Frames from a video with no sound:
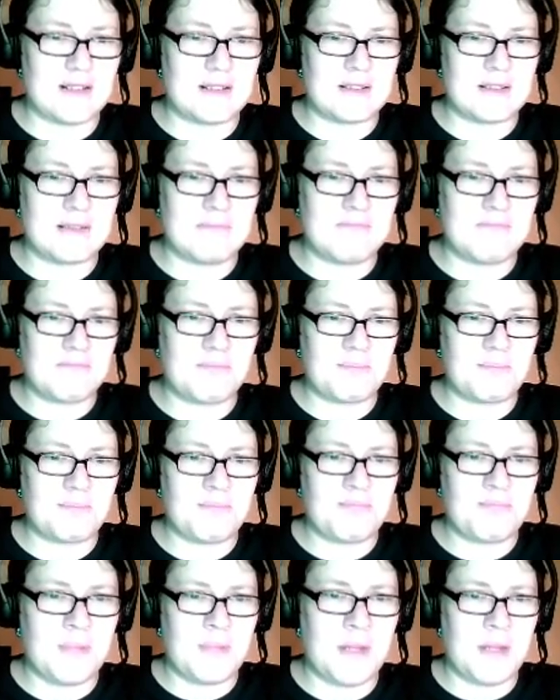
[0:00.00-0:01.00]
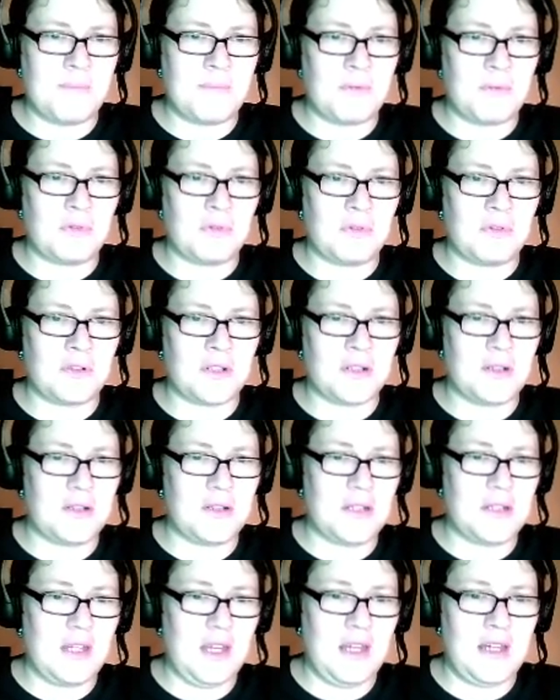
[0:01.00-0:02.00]
some people look
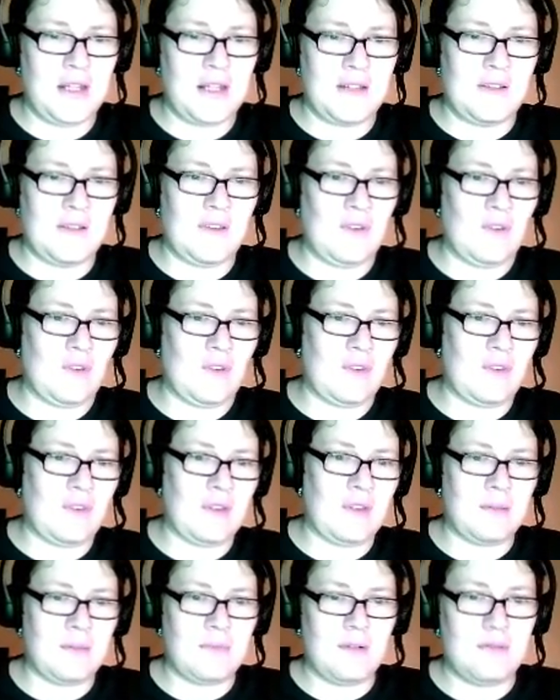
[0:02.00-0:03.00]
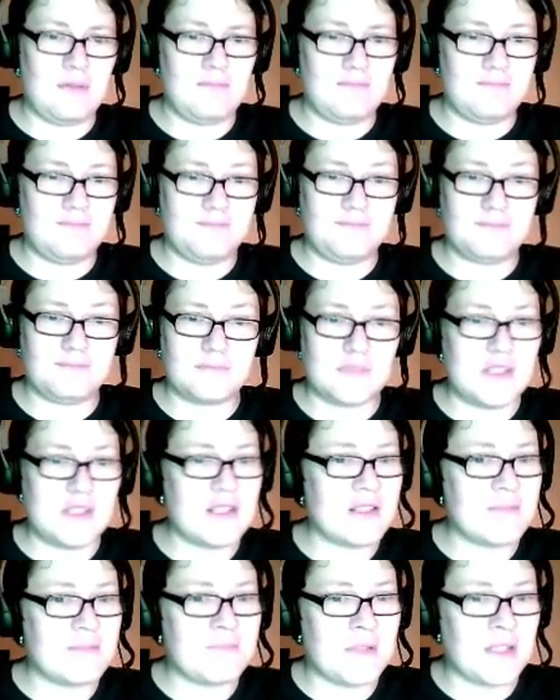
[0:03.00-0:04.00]
at as not
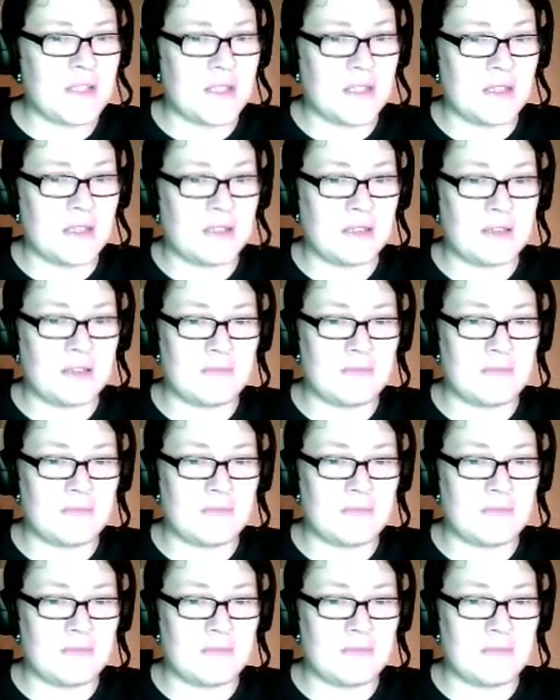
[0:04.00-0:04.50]
as being